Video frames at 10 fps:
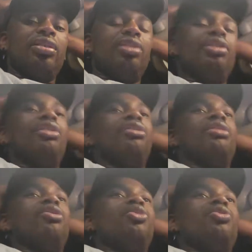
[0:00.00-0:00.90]

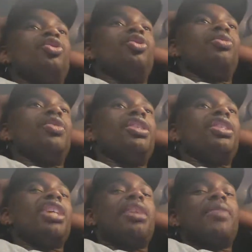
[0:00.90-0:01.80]
And Drew Brees
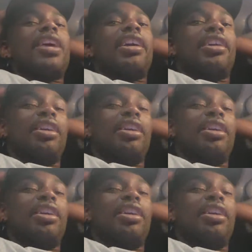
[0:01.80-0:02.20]
came back,